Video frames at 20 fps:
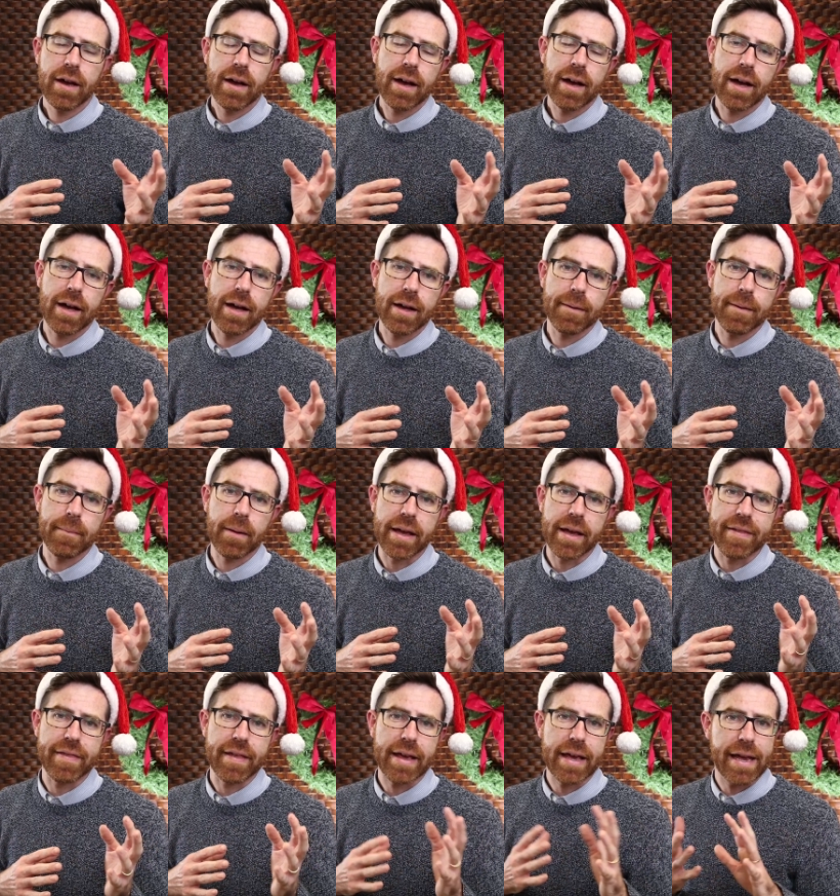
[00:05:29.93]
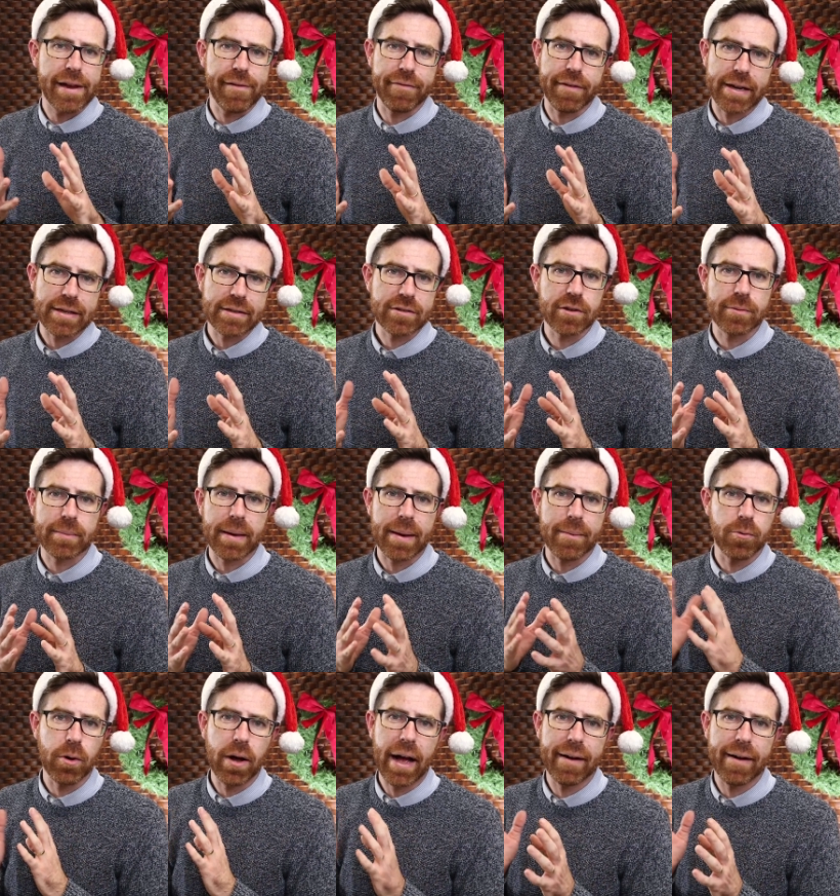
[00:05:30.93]
Um, in the evening. So
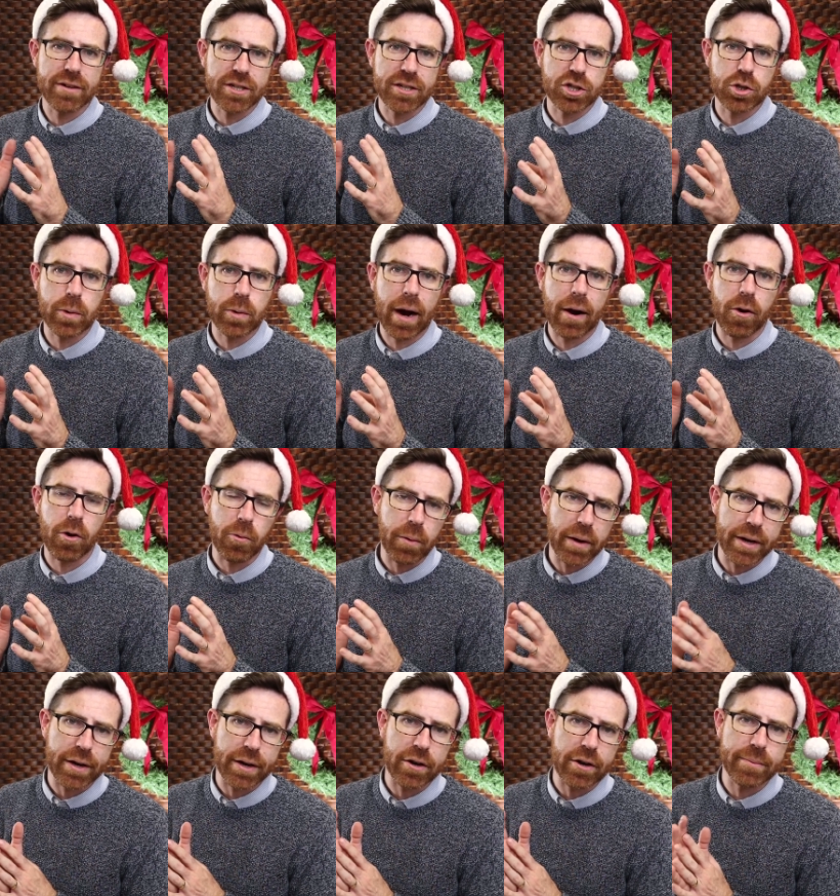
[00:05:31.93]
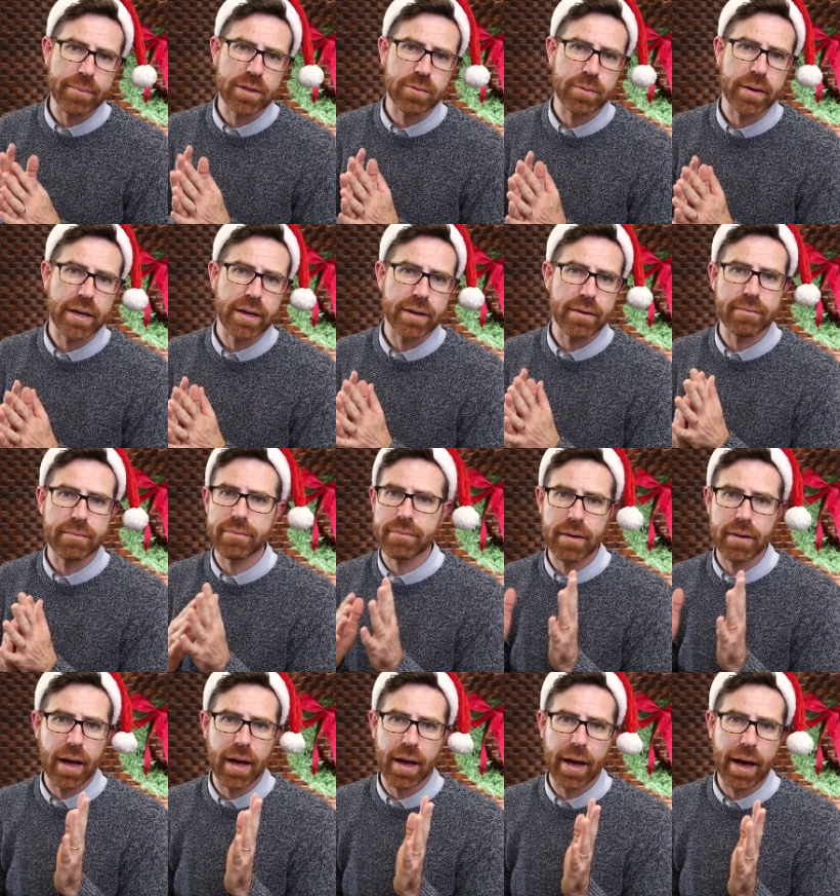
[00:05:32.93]
maybe we'll have a two hour window between,
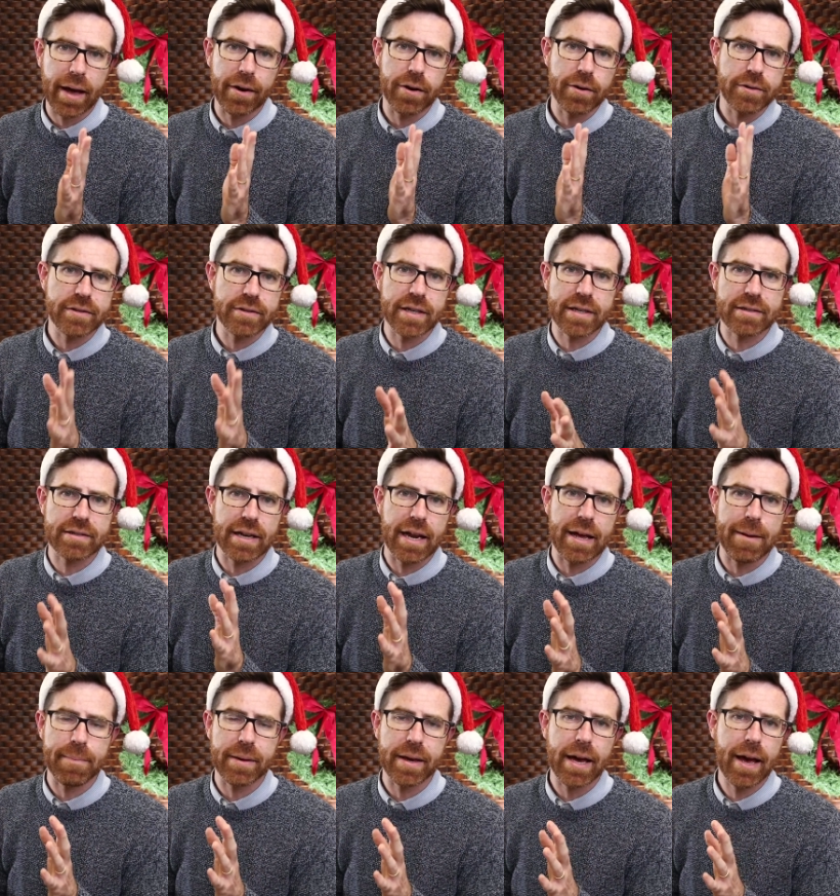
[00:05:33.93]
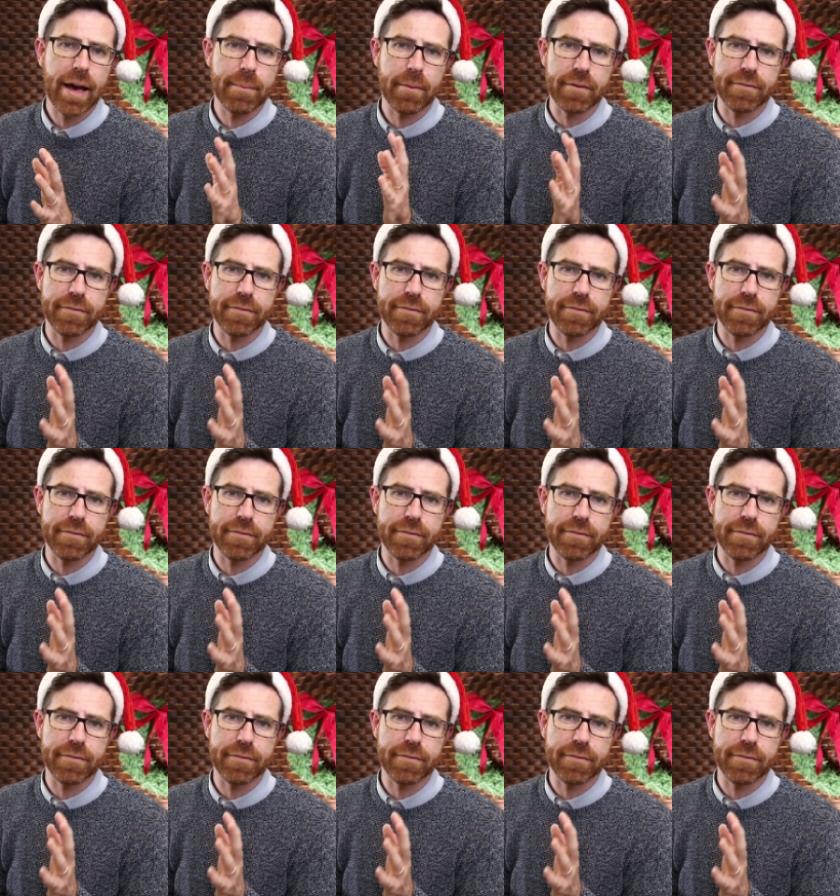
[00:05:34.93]
uh, I don't know, 6 and 8 p.m.